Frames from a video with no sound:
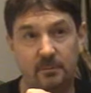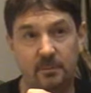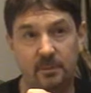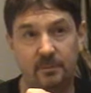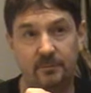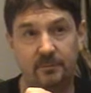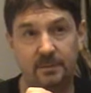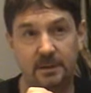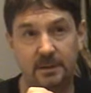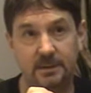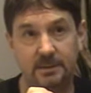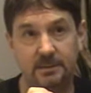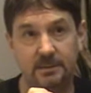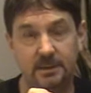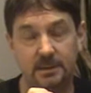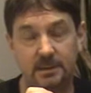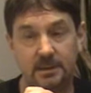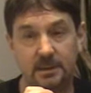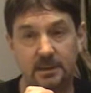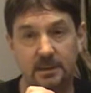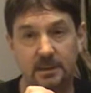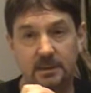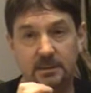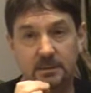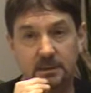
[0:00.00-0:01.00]
my fast, I
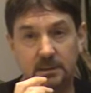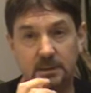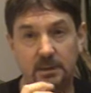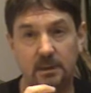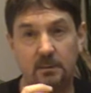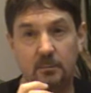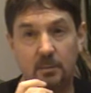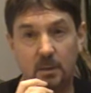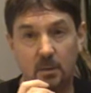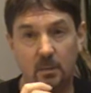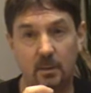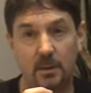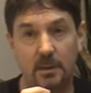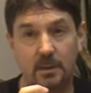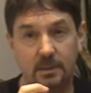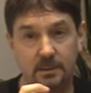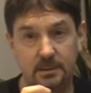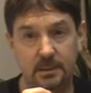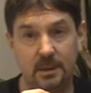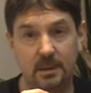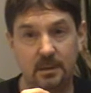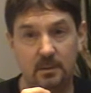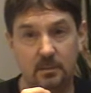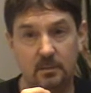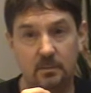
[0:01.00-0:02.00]
can actually keep my weight
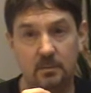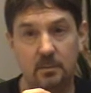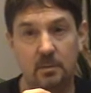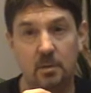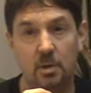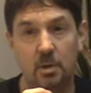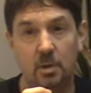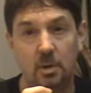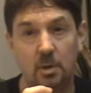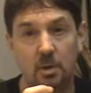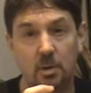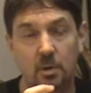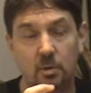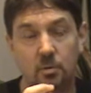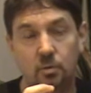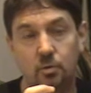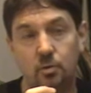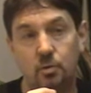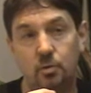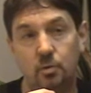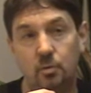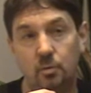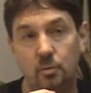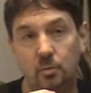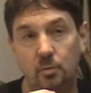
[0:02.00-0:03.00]
down
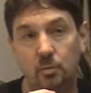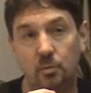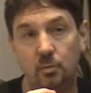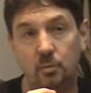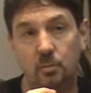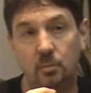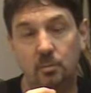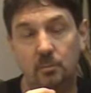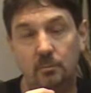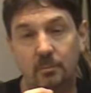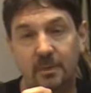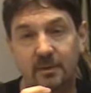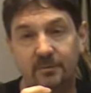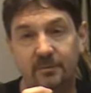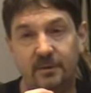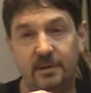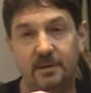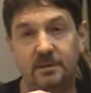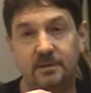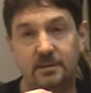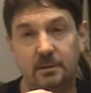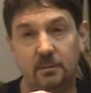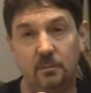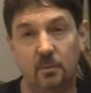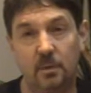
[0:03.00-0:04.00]
to my
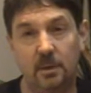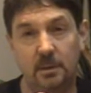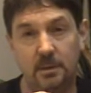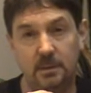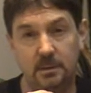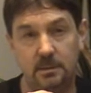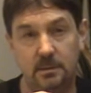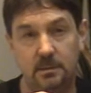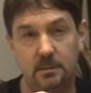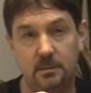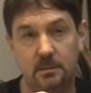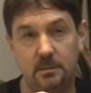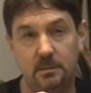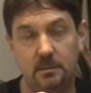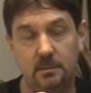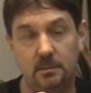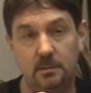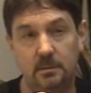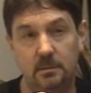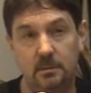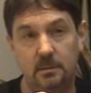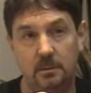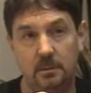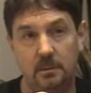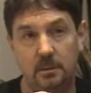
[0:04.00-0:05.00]
fasting weight,
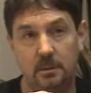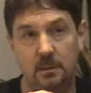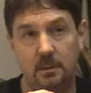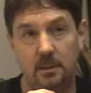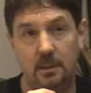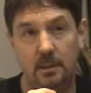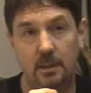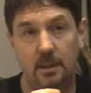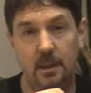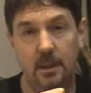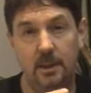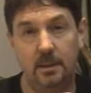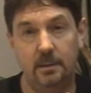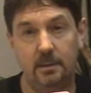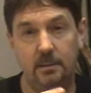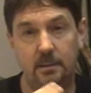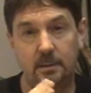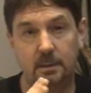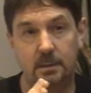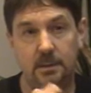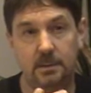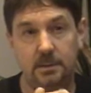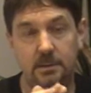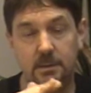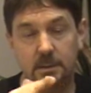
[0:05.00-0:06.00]
and
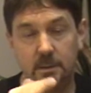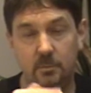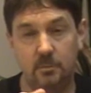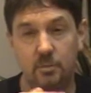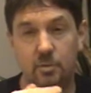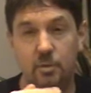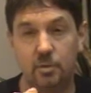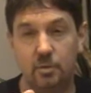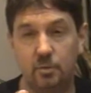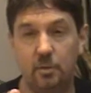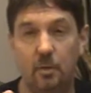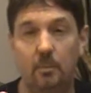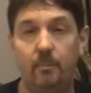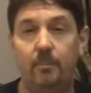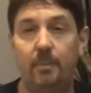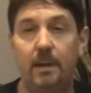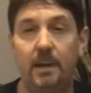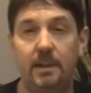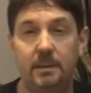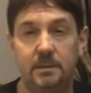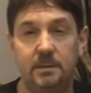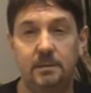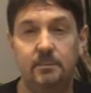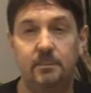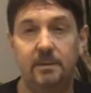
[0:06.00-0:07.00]
it seems to drop
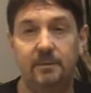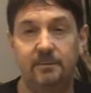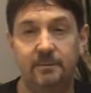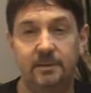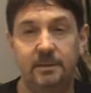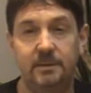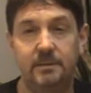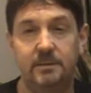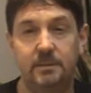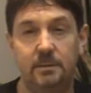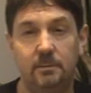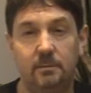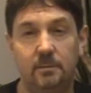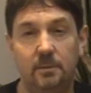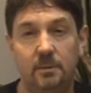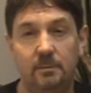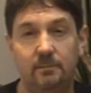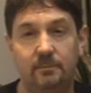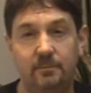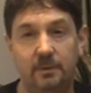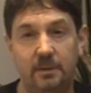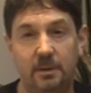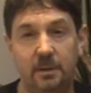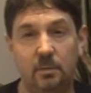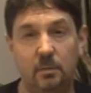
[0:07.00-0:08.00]
back to my fasting weight
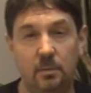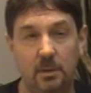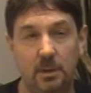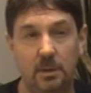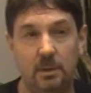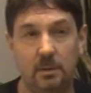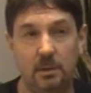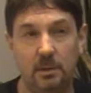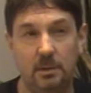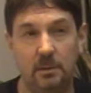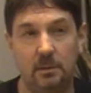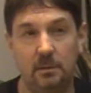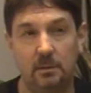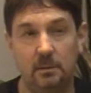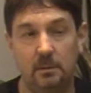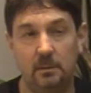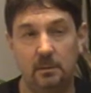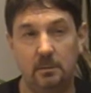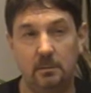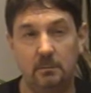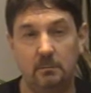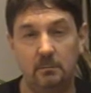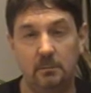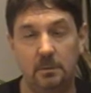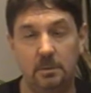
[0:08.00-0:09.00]
very quickly,
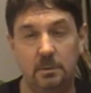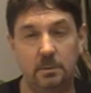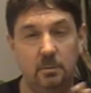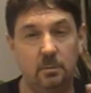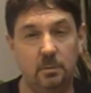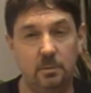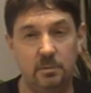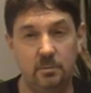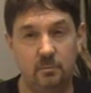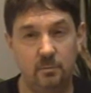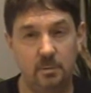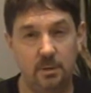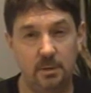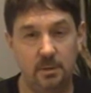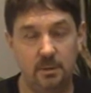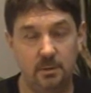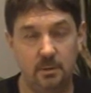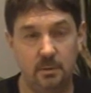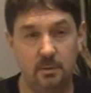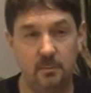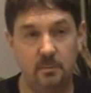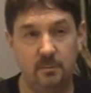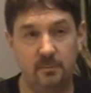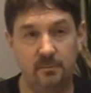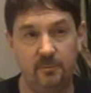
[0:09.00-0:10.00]
which it wasn't really
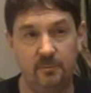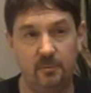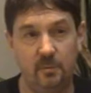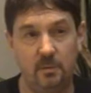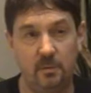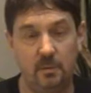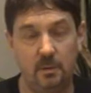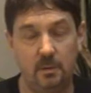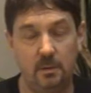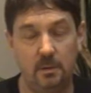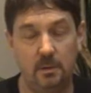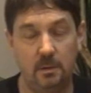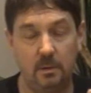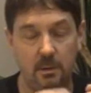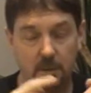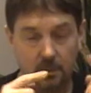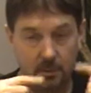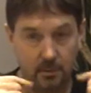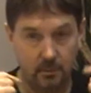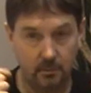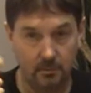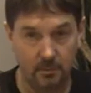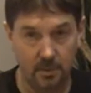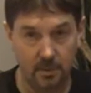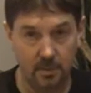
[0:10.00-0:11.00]
doing before.
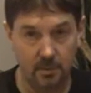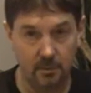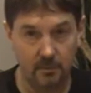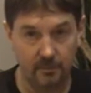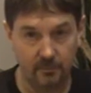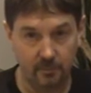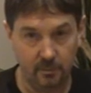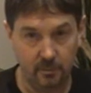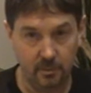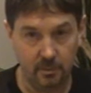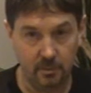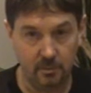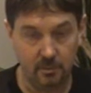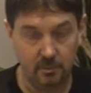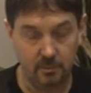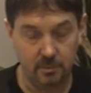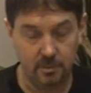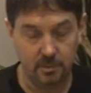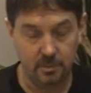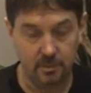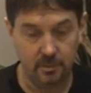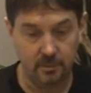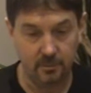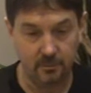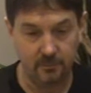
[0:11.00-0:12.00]
And my overall
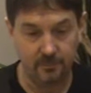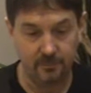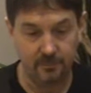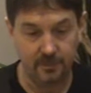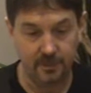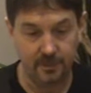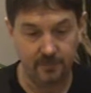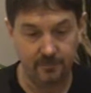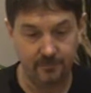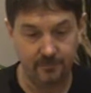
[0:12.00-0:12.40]
sort of